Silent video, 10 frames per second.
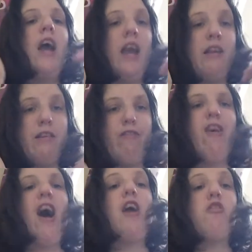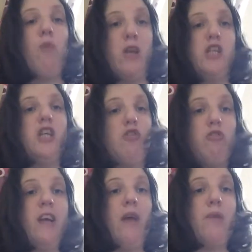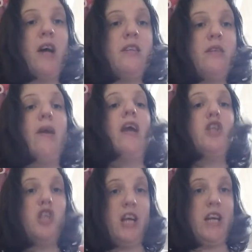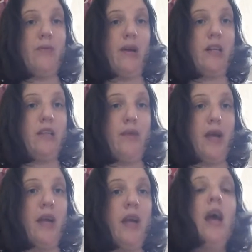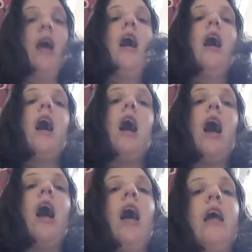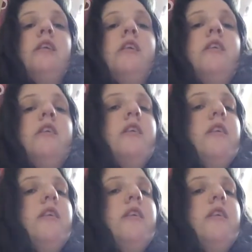It's the fact when she does get back to me, she gets back to me. And